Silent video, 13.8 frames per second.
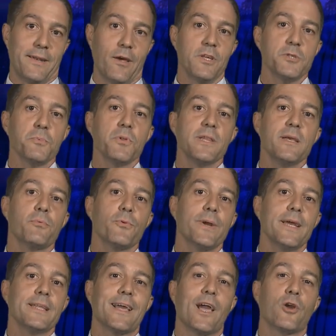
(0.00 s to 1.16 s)
Now, this will
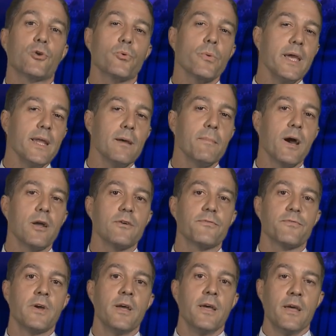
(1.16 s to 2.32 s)
liberate a great amount of